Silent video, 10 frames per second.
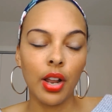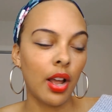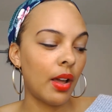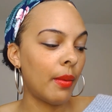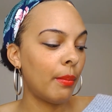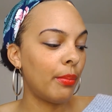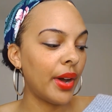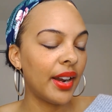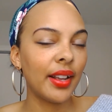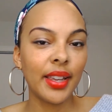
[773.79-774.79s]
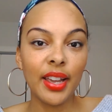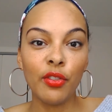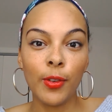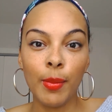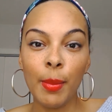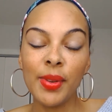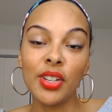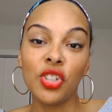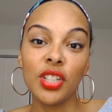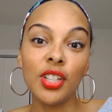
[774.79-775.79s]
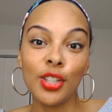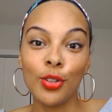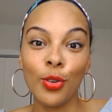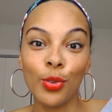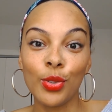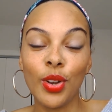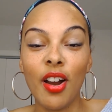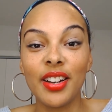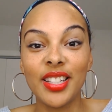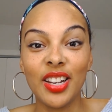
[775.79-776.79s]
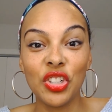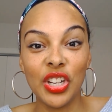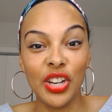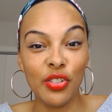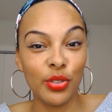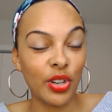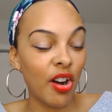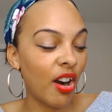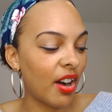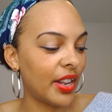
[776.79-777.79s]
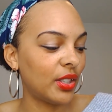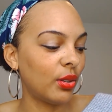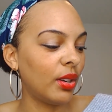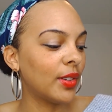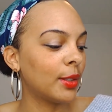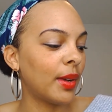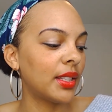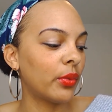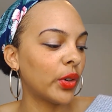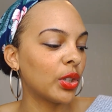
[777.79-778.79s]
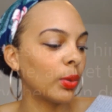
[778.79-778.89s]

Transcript: Um, but again, remember that Jesus knows our intention, he knows our heart. And so he responds in verse